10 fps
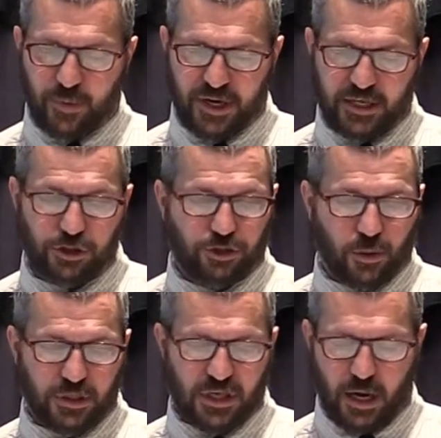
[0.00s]
but a
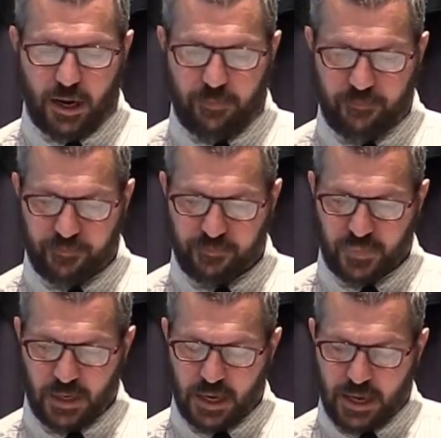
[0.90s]
short time.
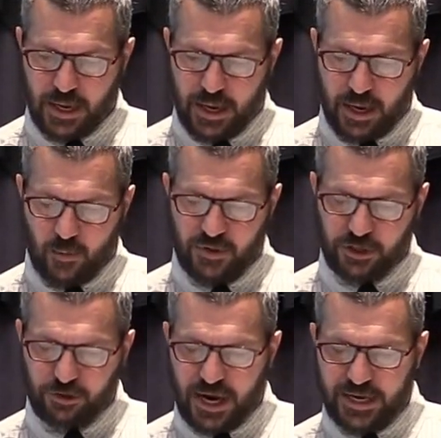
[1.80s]
And when the
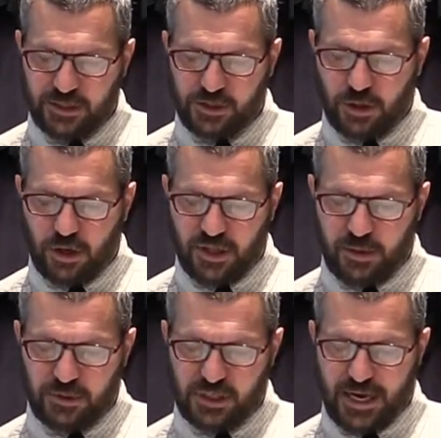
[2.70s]
dragon saw that he
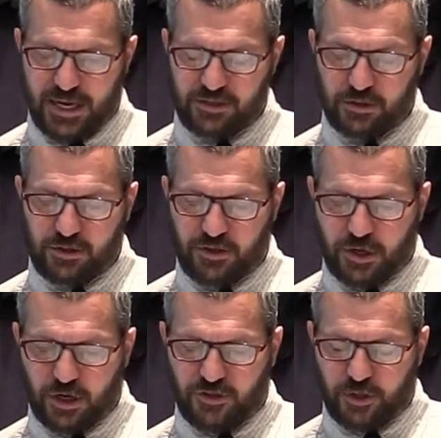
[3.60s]
was cast into the
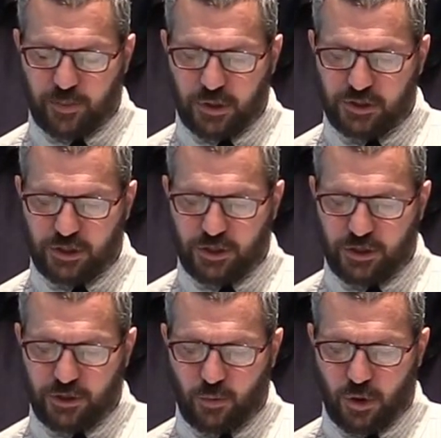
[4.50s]
earth, he
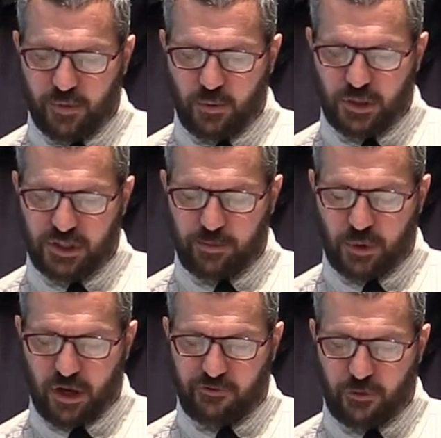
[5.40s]
persecuted the woman which had
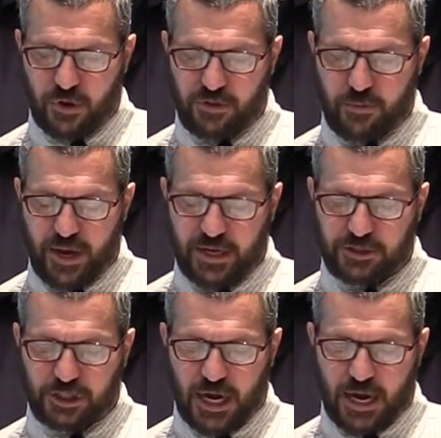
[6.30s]
brought forth the
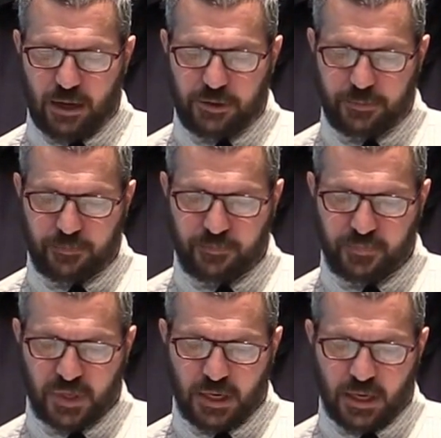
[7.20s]
man-child.
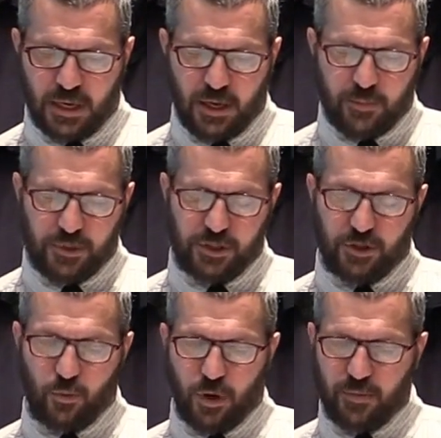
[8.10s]
But to
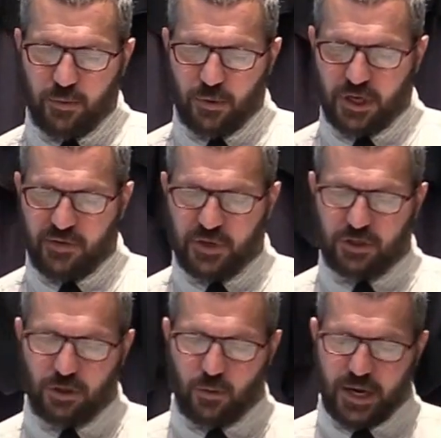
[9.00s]
the woman were given
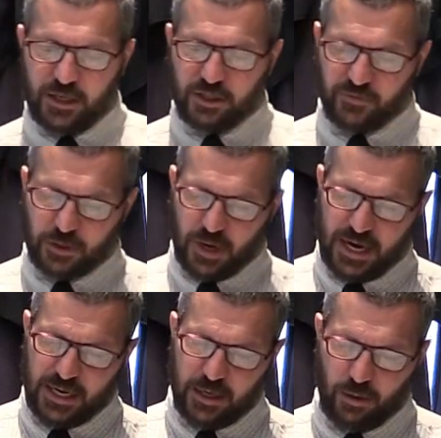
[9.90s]
2 wings of a great
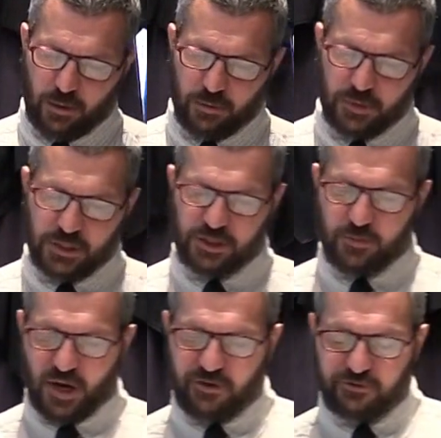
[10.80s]
eagle, that she
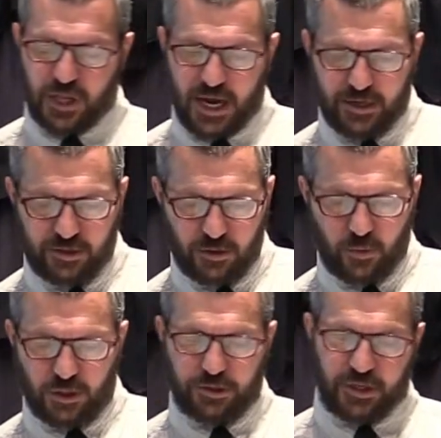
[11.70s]
might fly into the
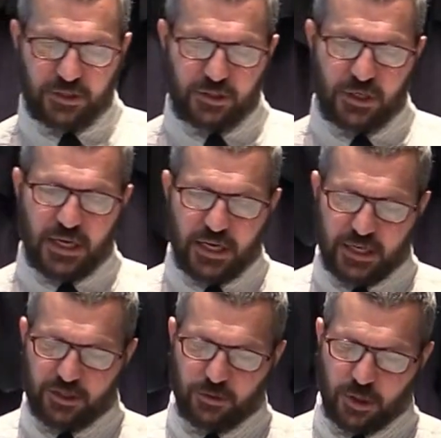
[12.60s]
wilderness,
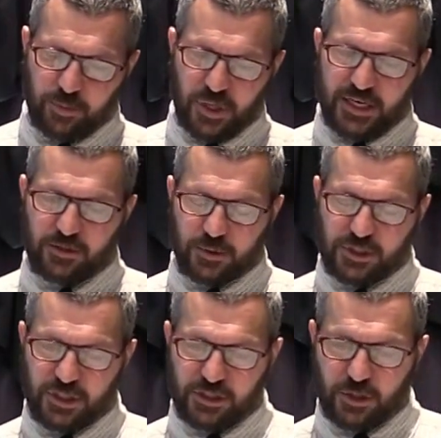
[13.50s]
into her place where
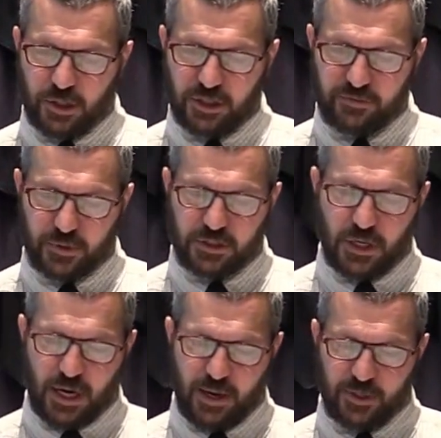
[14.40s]
she is nourished for a
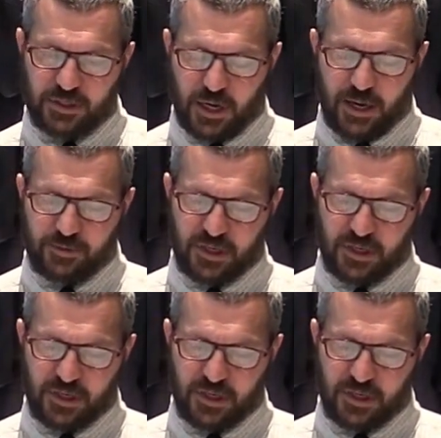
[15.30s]
time and times